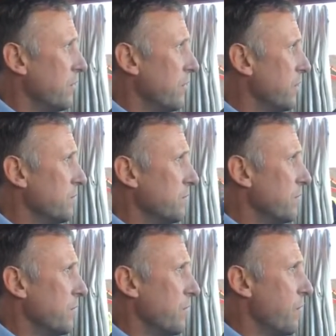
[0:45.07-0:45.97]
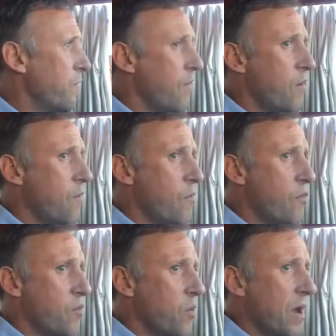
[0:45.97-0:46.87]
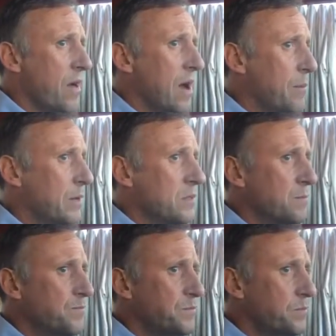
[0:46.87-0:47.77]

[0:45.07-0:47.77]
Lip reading: the way that happened.